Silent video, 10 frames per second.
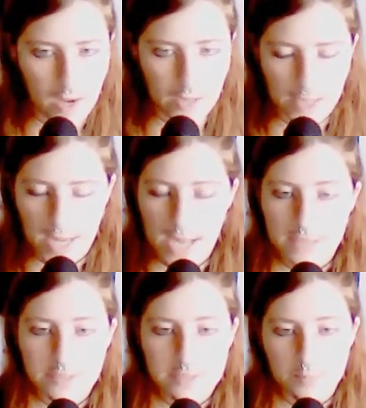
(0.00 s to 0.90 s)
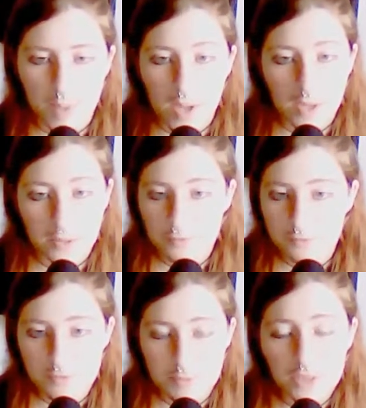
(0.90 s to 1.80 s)
I asked my
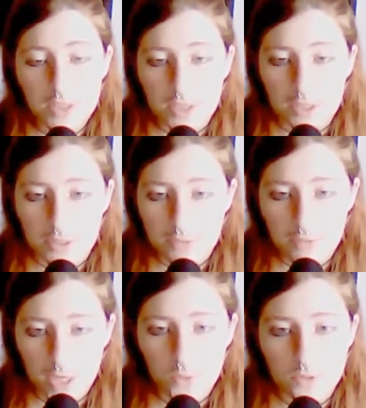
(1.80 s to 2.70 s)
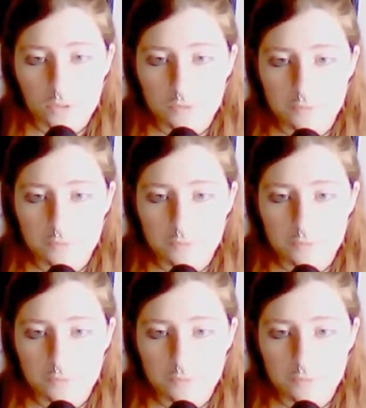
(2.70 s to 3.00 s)
superior if I could.